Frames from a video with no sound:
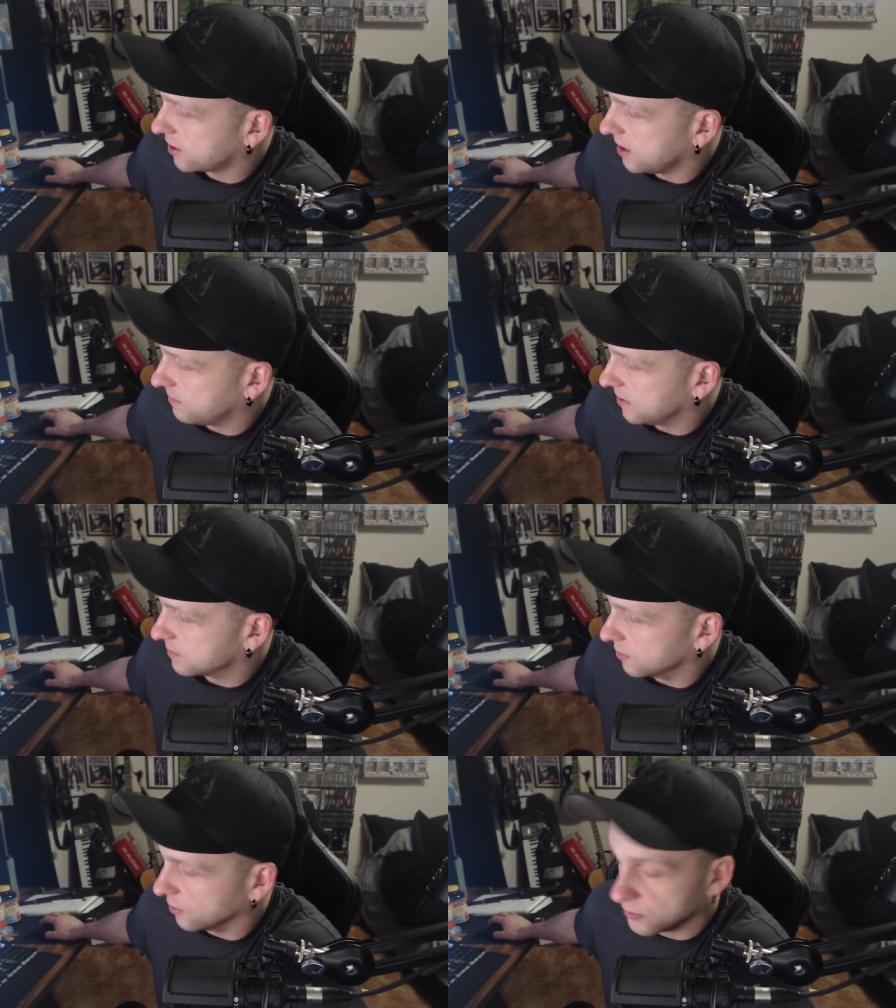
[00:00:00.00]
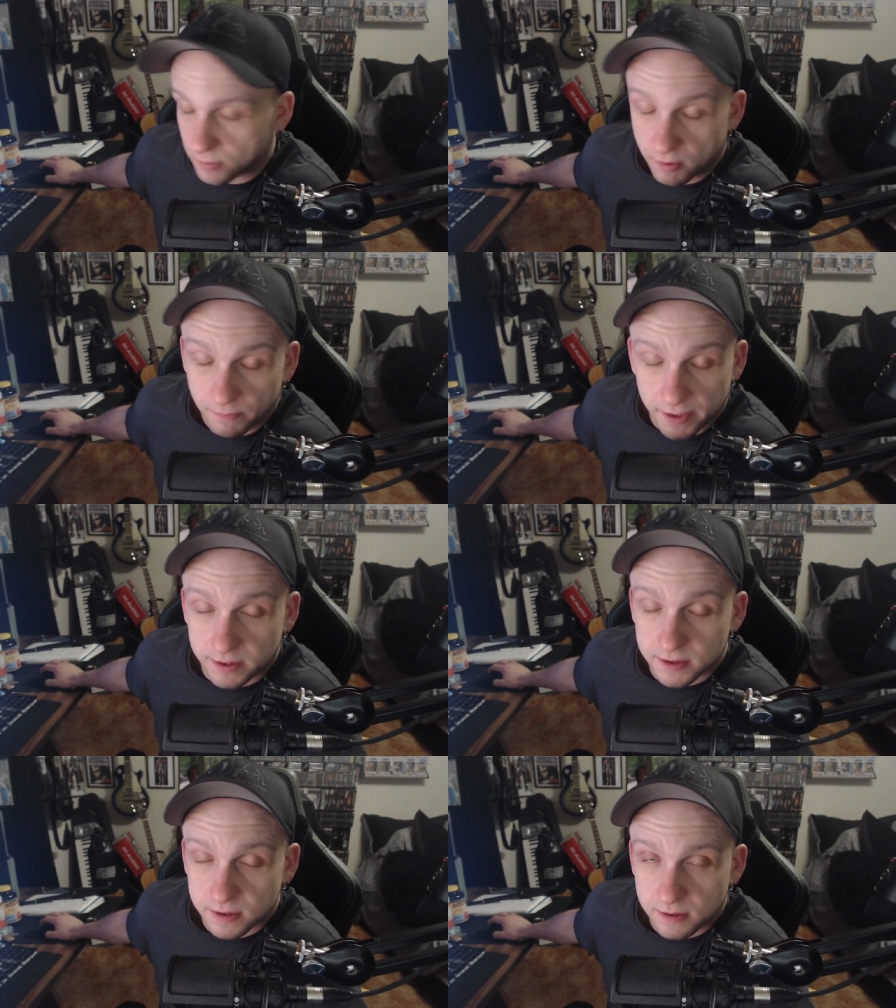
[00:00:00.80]
keep these below 12
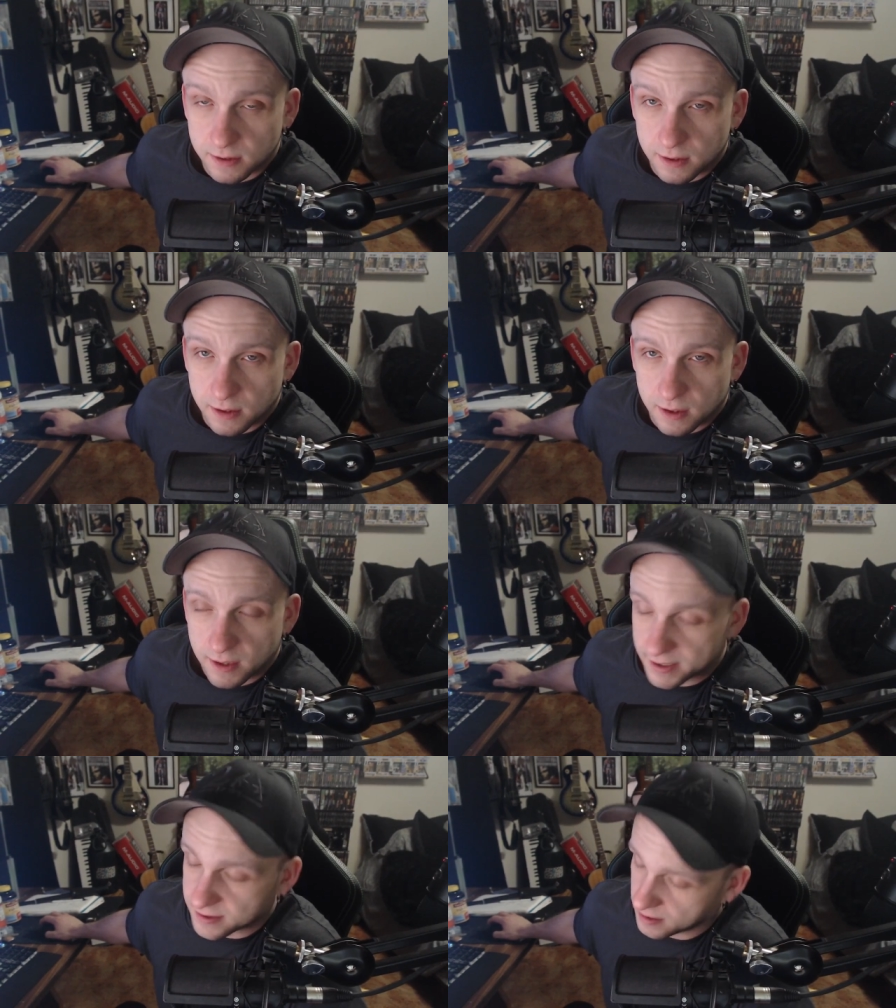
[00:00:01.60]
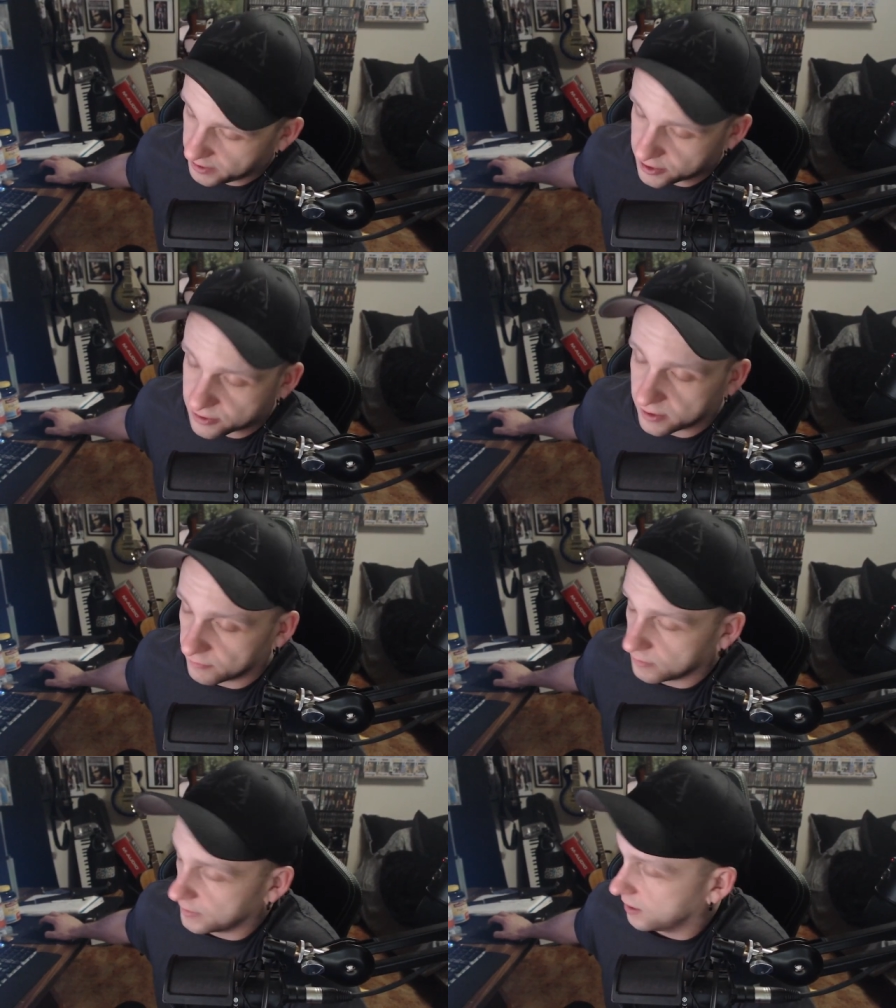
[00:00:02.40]
minutes. That's gonna be a
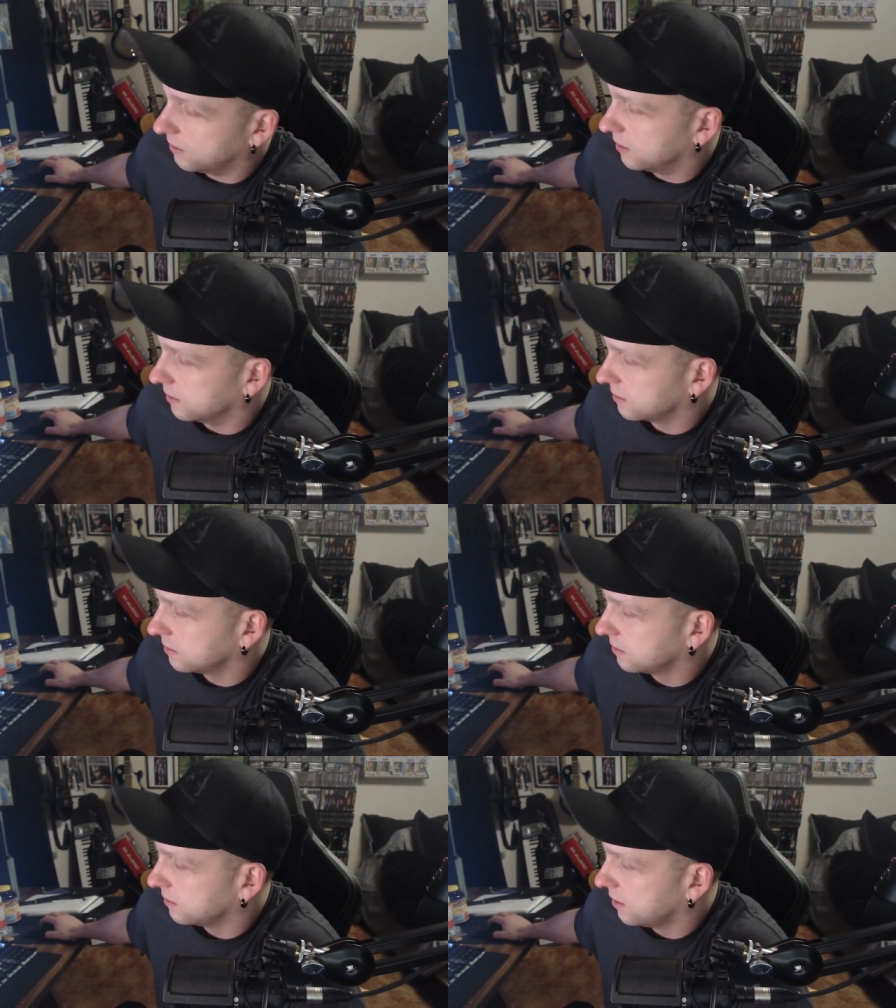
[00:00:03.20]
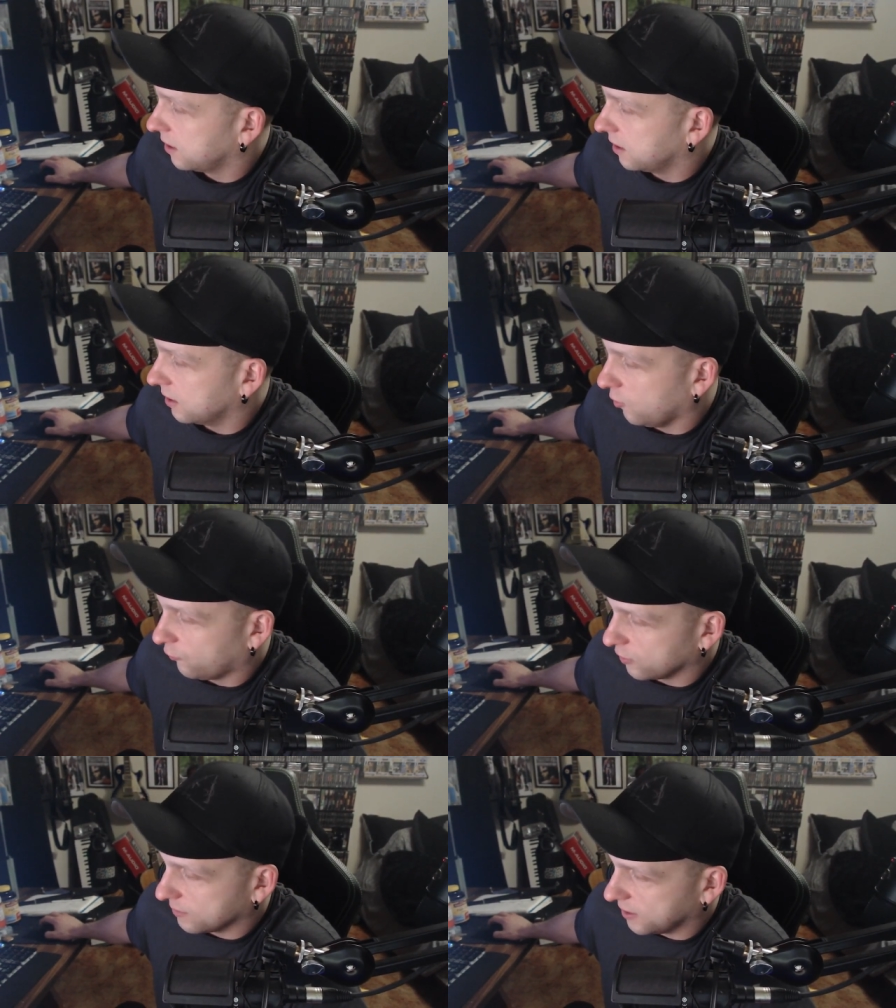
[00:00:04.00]
trend from now on. And
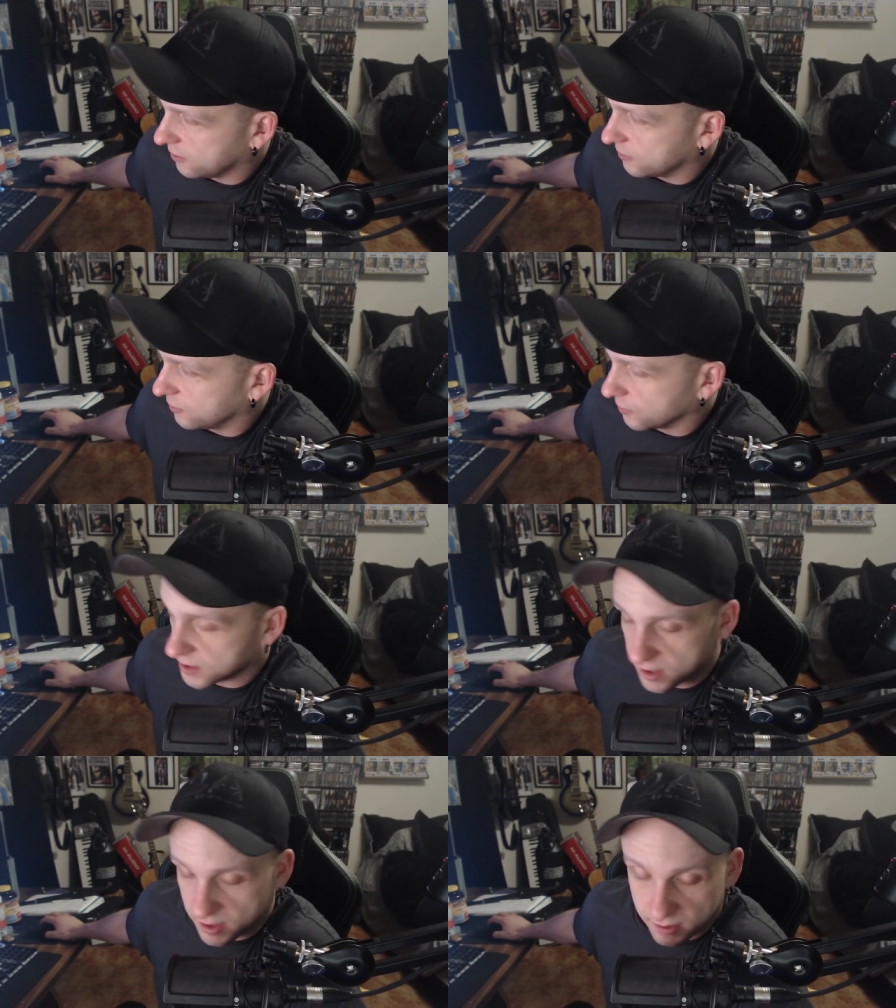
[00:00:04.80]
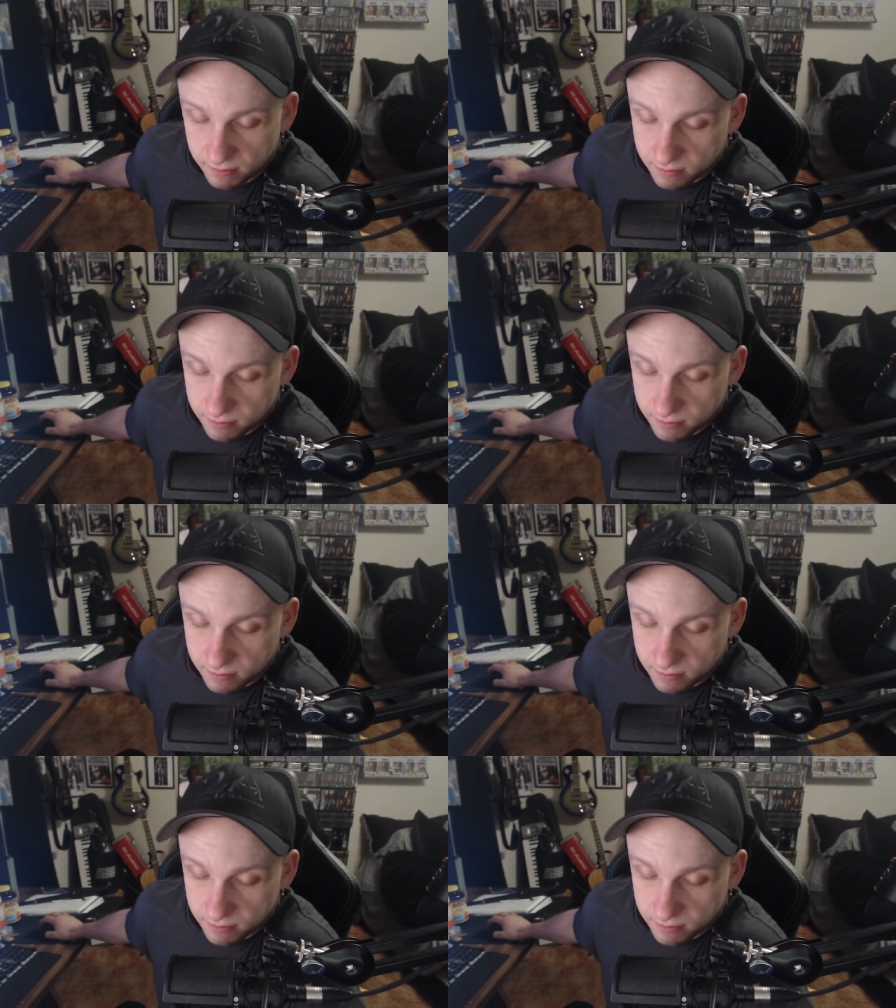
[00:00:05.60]
hopefully my no noise gate